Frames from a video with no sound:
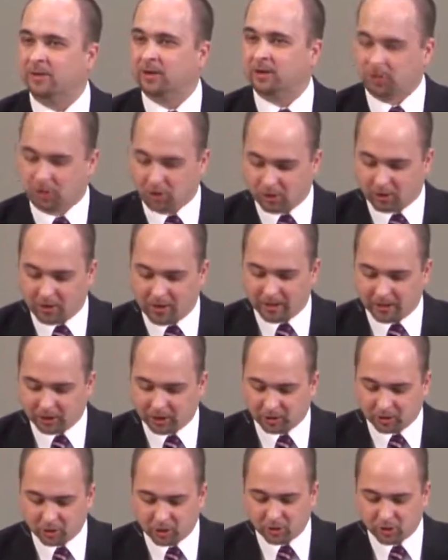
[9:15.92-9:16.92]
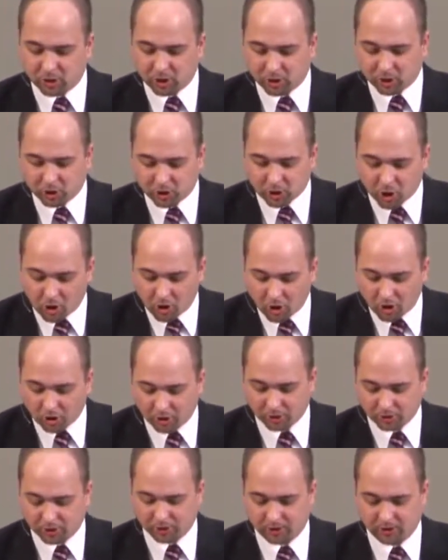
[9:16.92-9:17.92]
You're going to lose your
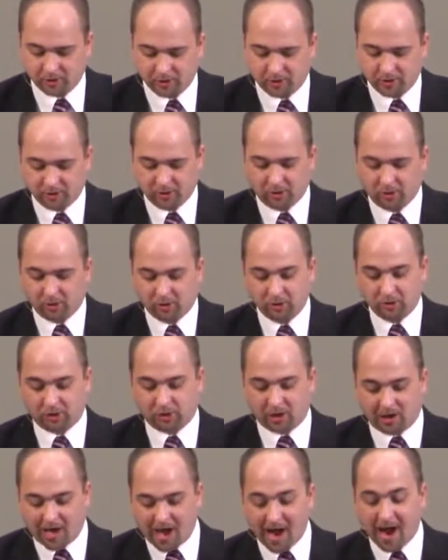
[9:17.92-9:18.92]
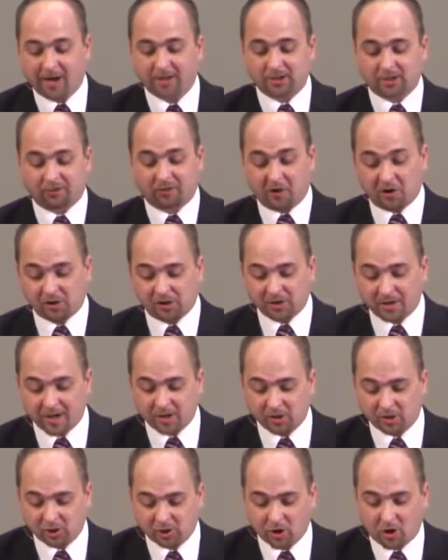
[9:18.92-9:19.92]
souls. You lose your lives first and then
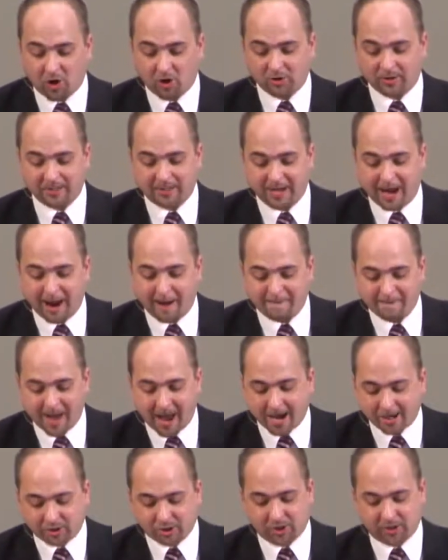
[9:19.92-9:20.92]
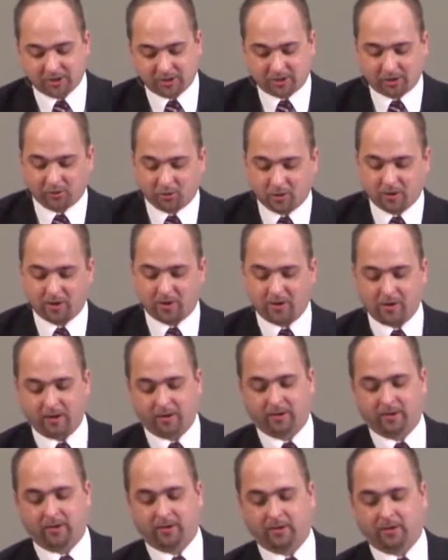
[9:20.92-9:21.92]
your souls. Damnation is the word.
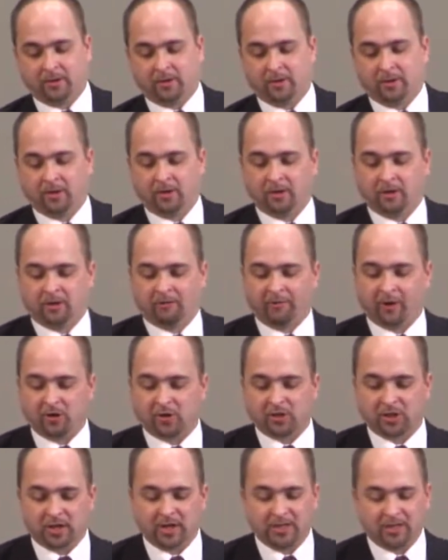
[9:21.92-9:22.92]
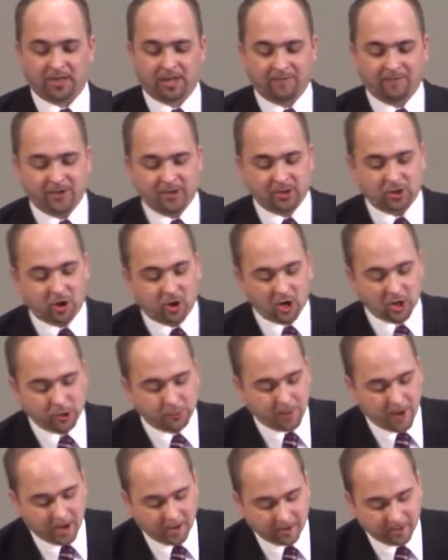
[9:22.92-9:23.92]
Folks, listen, this harsh
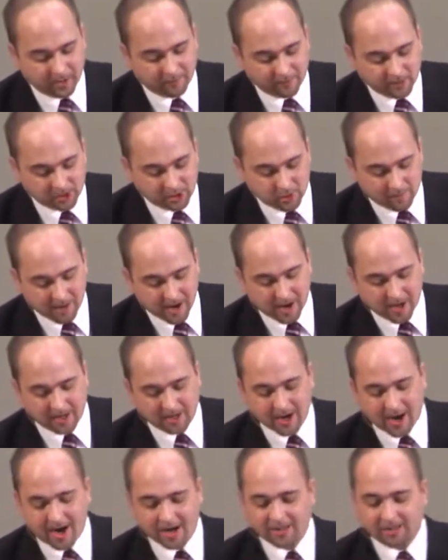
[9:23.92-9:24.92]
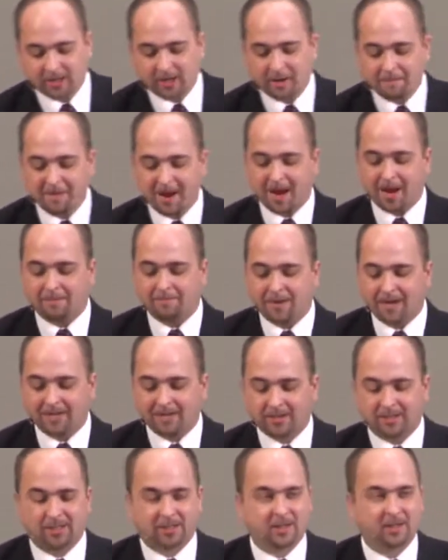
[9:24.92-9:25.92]
penalty of disobeying God's
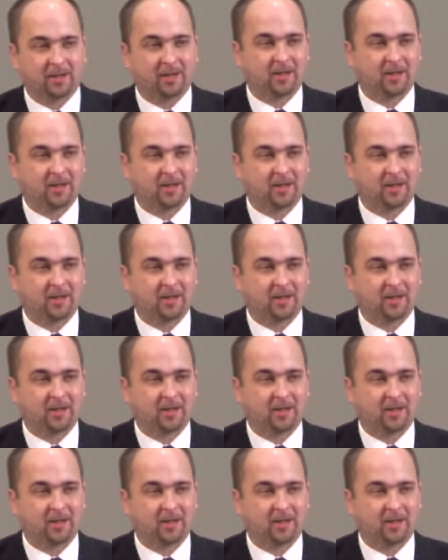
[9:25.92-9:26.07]
commandments